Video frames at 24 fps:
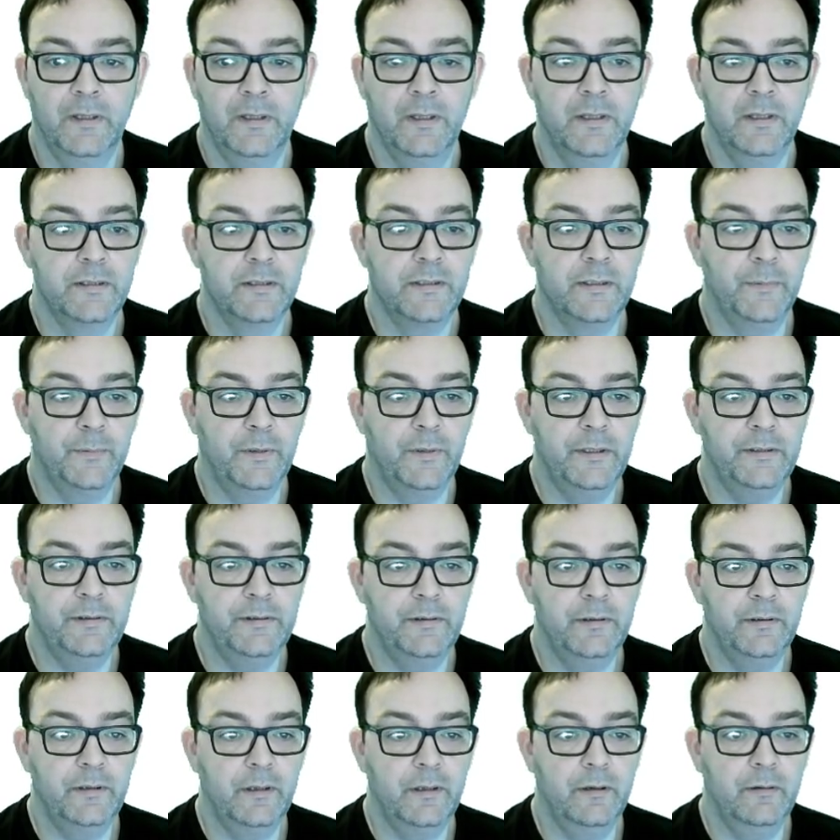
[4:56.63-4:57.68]
So I'm going to
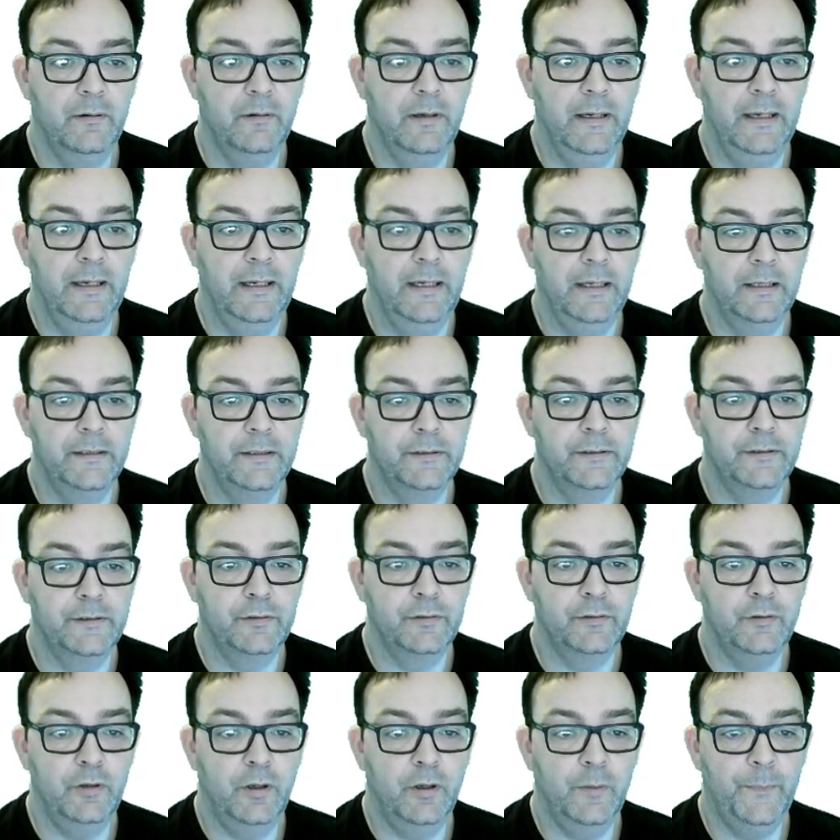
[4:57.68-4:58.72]
go and
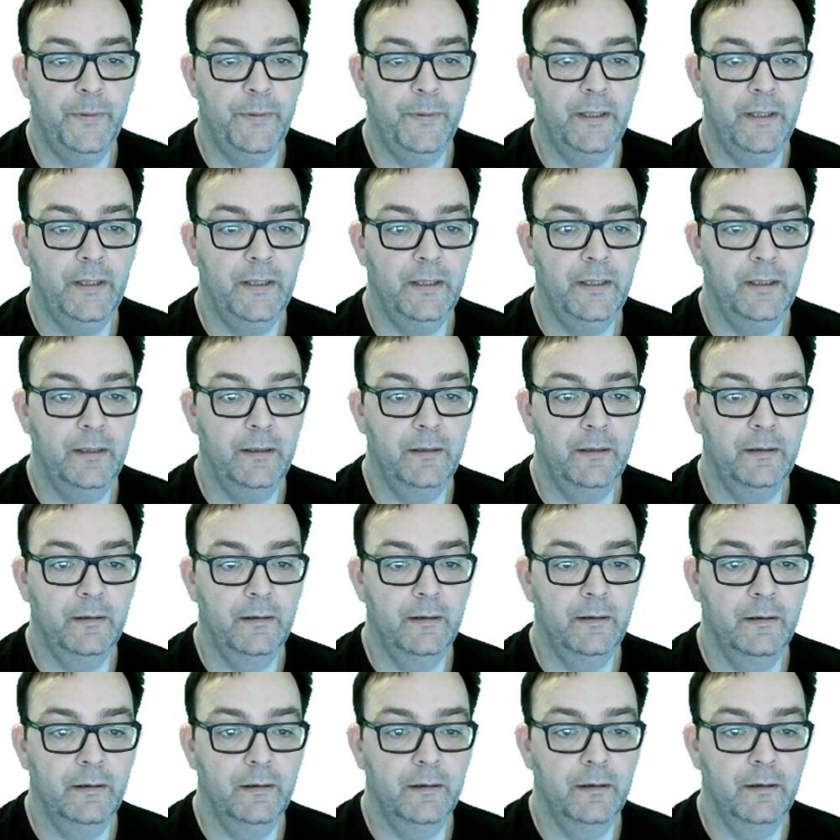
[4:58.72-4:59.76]
copy
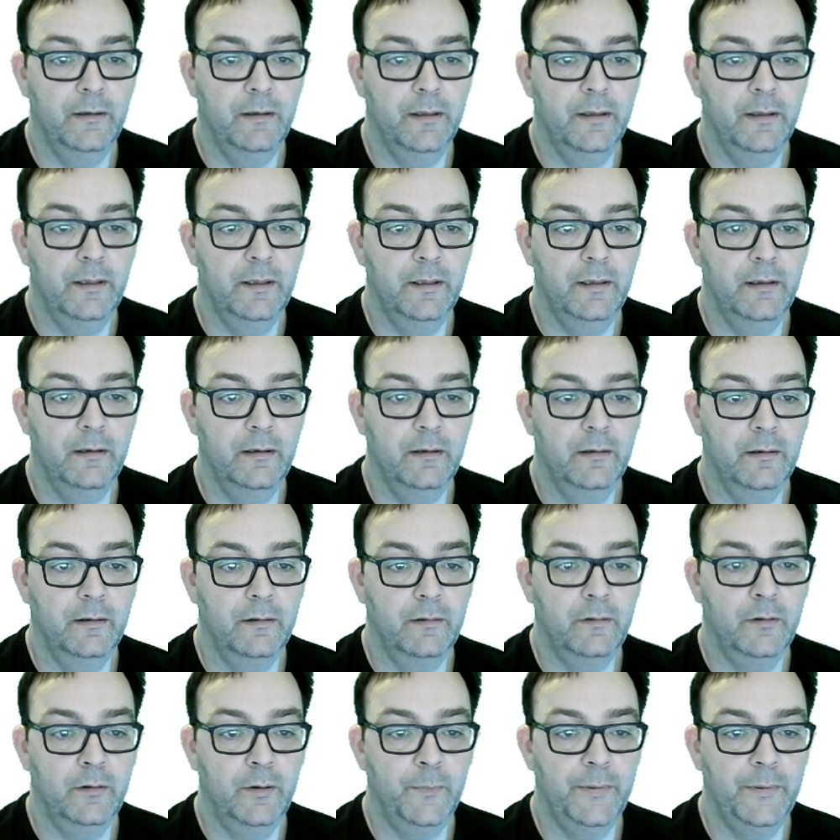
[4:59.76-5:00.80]

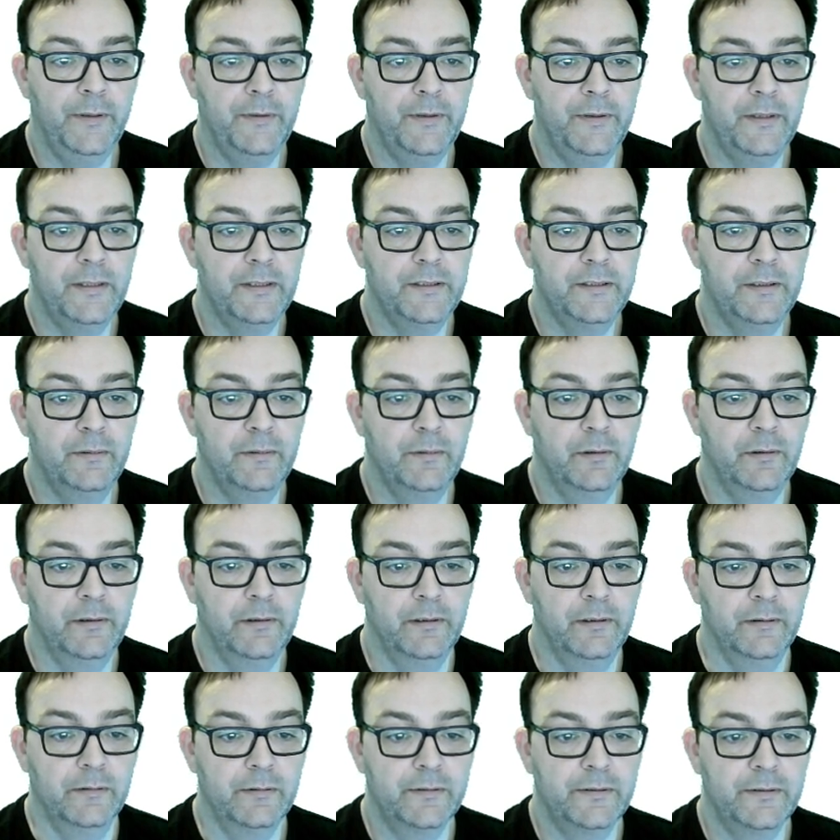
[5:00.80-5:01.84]
copy these
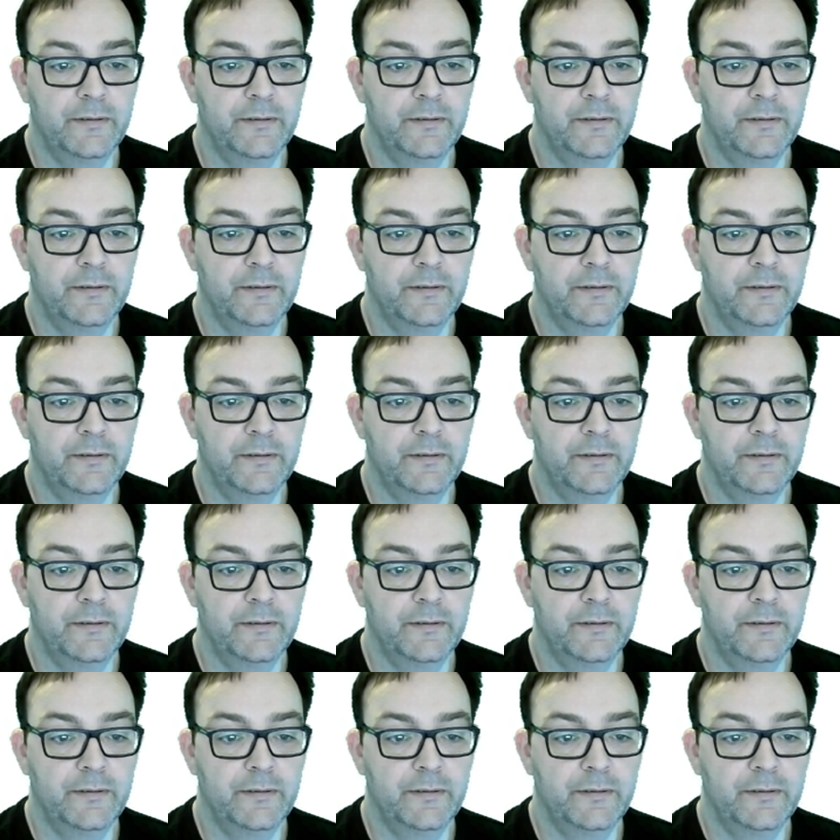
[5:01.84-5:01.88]
URLs.